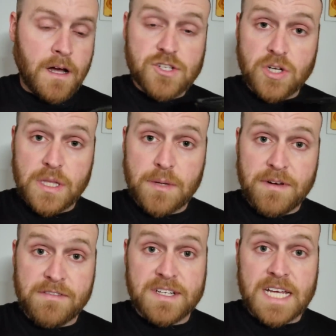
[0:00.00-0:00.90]
I'll show you a little
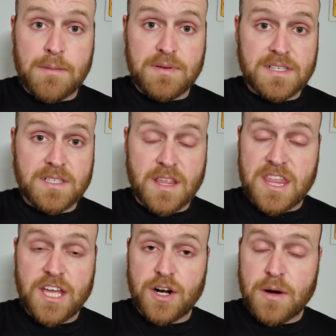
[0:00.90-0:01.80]
bit of the Tapis
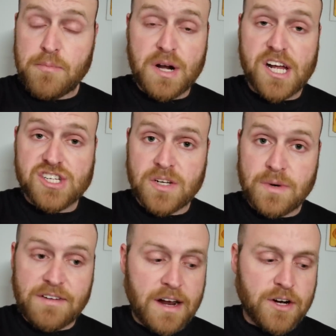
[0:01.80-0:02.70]
Theater production,
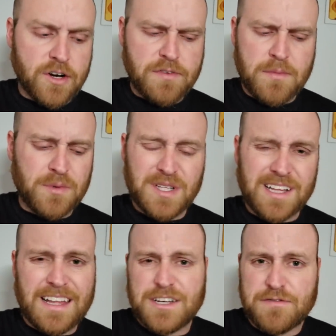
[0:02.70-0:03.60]
whatever. I don't know if I'm really
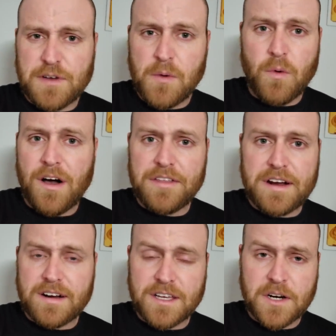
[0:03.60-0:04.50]
allowed to film while
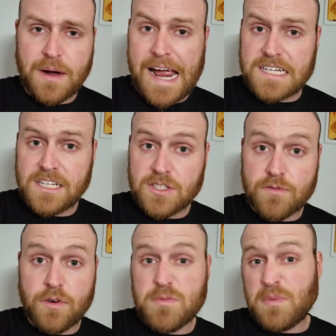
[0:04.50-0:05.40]
they're, you know, acting and
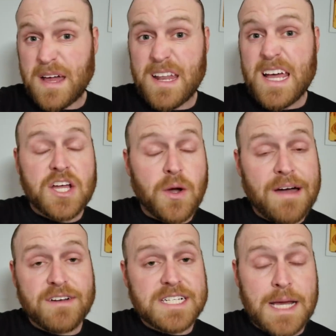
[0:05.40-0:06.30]
so forth, but go
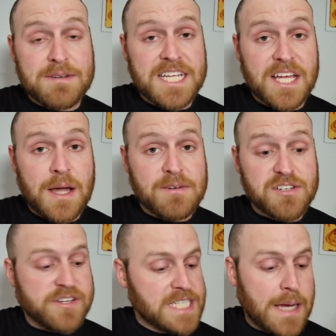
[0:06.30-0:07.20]
have a good time and tell you how
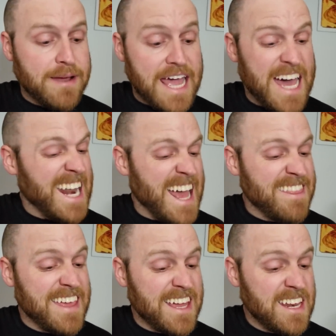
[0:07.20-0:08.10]
much of a good time I had.
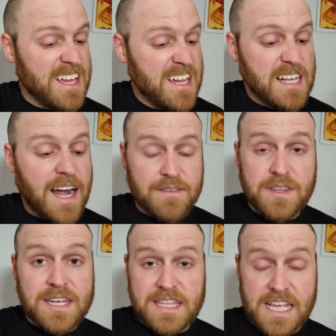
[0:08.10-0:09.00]
And then, yeah,
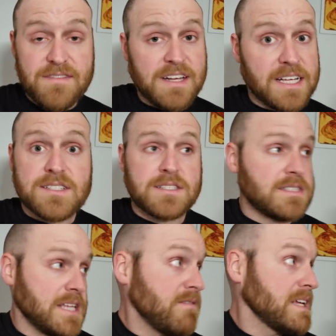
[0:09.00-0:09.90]
the, the evening
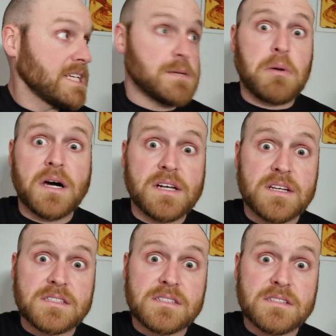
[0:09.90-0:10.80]
is, the evening is upon
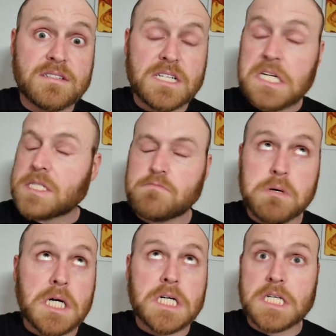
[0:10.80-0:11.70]
us. It's
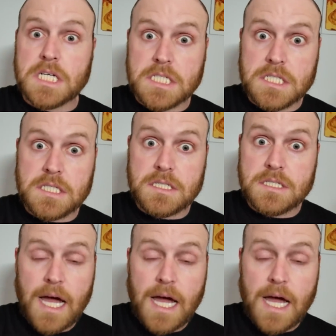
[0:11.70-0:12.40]
upon us.